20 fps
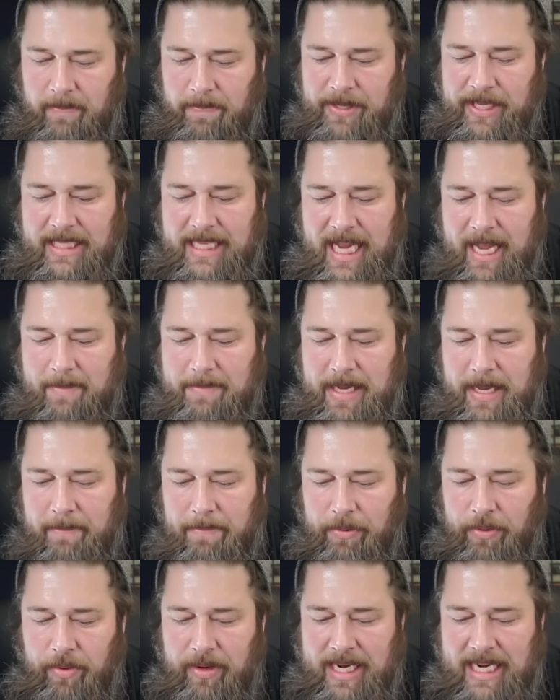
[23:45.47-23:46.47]
This can't be a
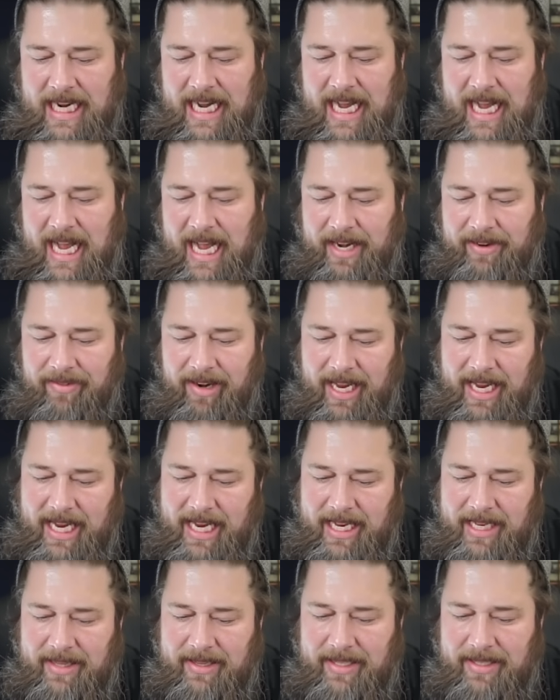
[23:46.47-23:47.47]
precon,
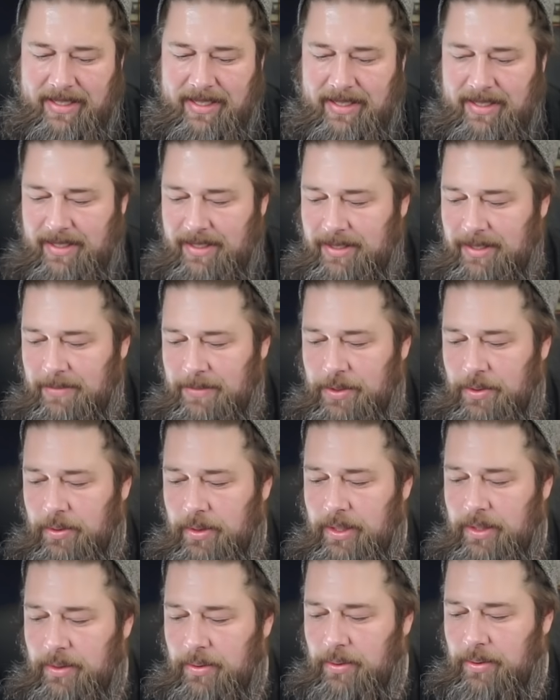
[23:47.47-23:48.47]
right? This isn't some sort
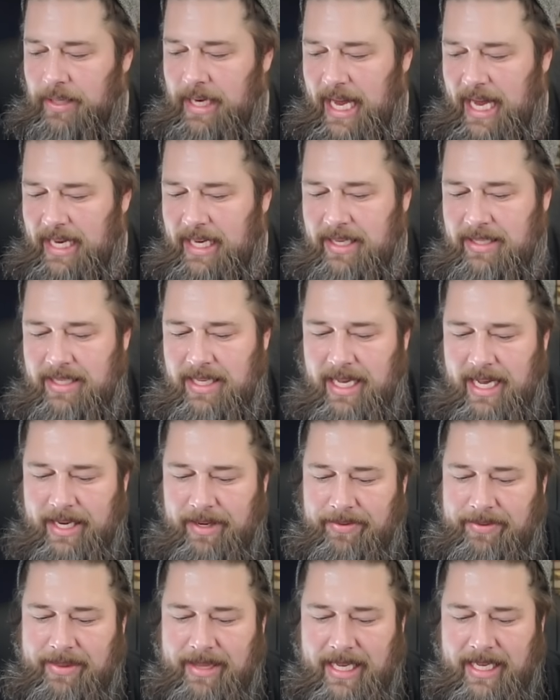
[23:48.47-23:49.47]
of dual deck, is it? I
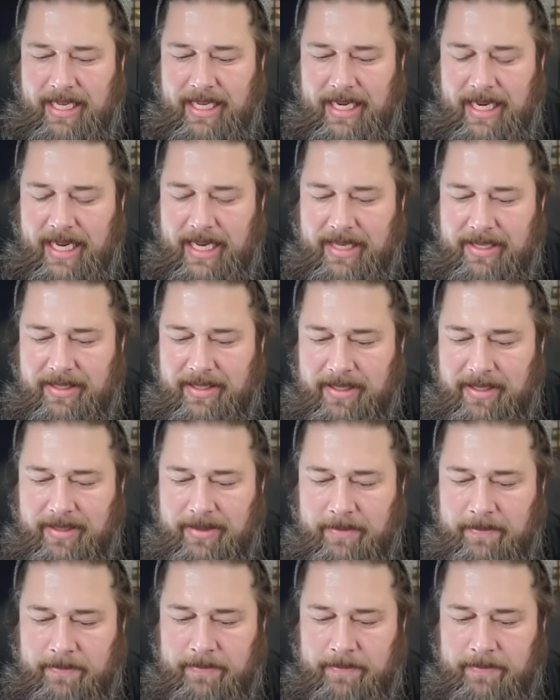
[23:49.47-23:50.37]
don't think it is.